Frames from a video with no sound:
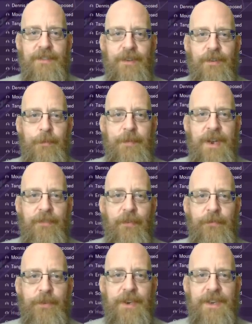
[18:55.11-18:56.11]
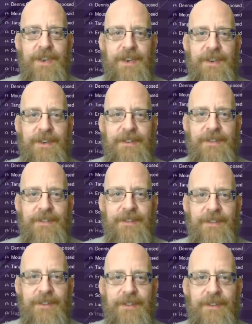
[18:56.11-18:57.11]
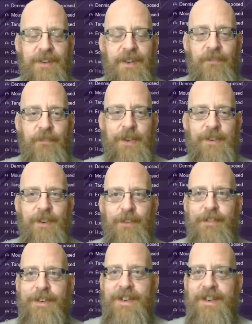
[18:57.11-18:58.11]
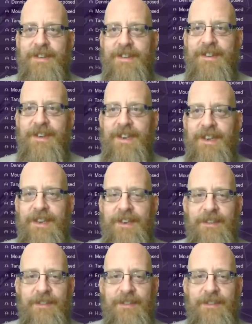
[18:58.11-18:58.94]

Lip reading: Tottenham now have a free kick. Vertonen to take it.